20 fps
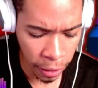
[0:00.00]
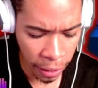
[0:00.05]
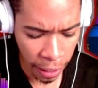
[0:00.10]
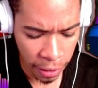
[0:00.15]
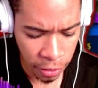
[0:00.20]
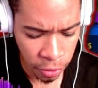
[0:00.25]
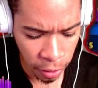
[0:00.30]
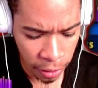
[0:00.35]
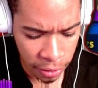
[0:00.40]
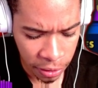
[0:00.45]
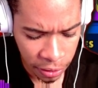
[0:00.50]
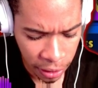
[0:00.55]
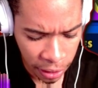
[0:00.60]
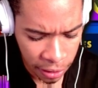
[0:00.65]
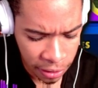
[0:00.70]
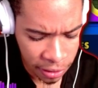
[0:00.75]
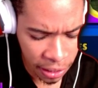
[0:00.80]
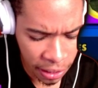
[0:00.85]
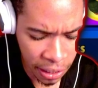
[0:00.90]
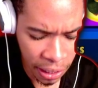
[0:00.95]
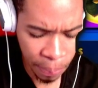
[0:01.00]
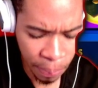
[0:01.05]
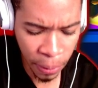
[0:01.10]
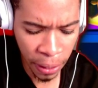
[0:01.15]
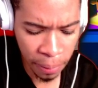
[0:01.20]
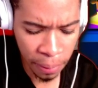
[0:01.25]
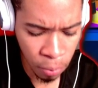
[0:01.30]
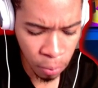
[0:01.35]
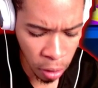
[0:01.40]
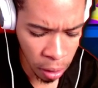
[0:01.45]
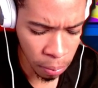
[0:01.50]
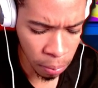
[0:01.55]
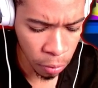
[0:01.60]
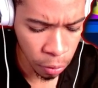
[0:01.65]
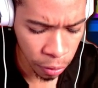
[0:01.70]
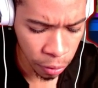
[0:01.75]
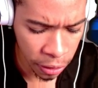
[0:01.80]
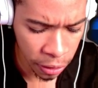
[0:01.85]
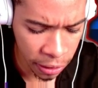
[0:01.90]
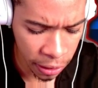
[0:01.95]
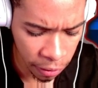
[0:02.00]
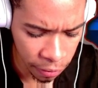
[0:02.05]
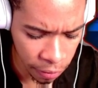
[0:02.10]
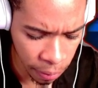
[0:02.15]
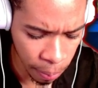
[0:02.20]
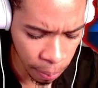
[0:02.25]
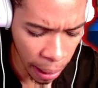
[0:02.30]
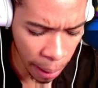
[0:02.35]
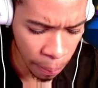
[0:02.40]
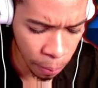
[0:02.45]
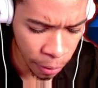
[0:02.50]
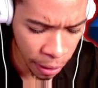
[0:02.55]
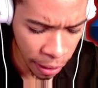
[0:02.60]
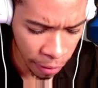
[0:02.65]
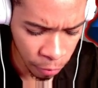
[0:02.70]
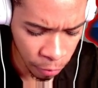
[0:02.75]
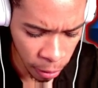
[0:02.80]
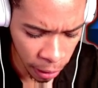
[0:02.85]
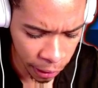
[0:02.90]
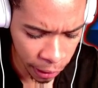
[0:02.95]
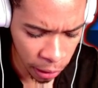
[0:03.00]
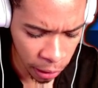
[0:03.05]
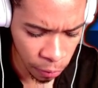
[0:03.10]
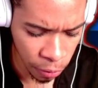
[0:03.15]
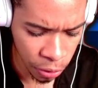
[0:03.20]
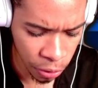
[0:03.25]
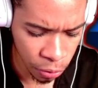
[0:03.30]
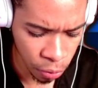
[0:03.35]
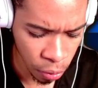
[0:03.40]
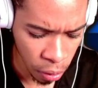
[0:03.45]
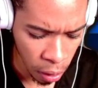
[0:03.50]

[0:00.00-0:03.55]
guys, so as you can see, the Paint Brawl mode is here. The map we have right now is